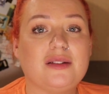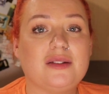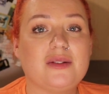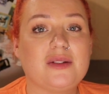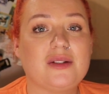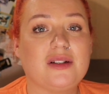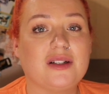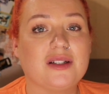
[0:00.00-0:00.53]

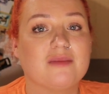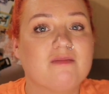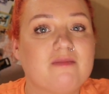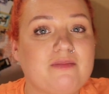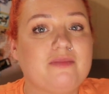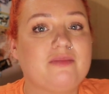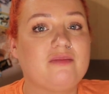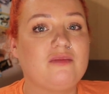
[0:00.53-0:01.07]
It's like,
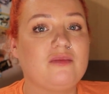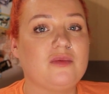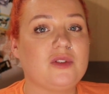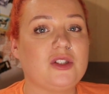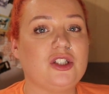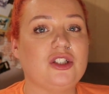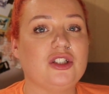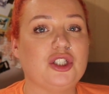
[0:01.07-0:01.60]

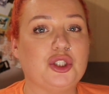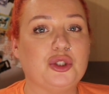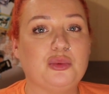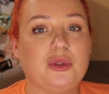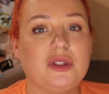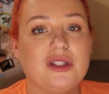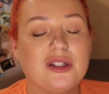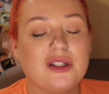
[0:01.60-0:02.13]

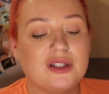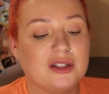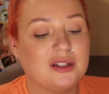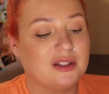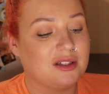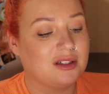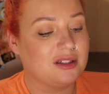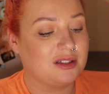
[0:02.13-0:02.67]
you.
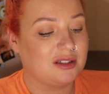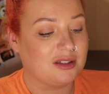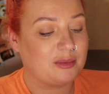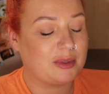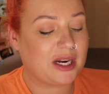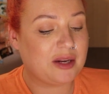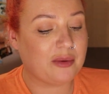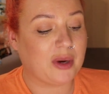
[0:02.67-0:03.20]

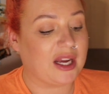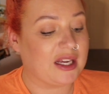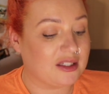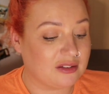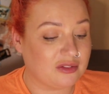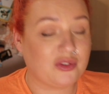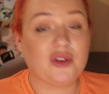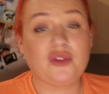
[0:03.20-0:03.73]
But anyway,
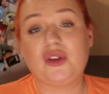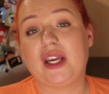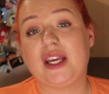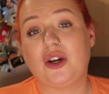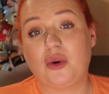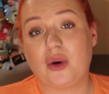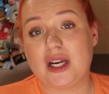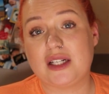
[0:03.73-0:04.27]

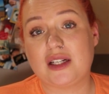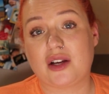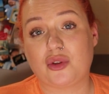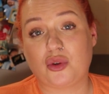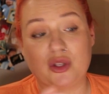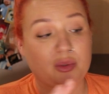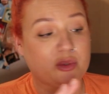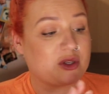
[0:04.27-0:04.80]
15 quid. I
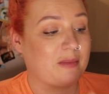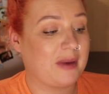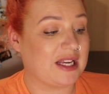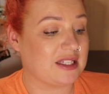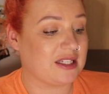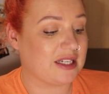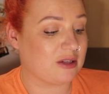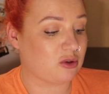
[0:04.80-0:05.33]
thought this was an
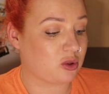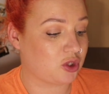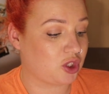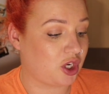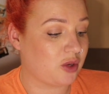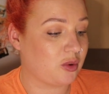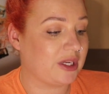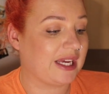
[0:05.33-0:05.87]
amazing deal. So I'll
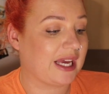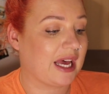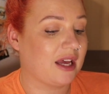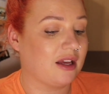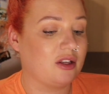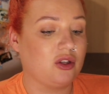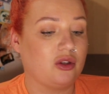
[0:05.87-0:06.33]
show you what you get.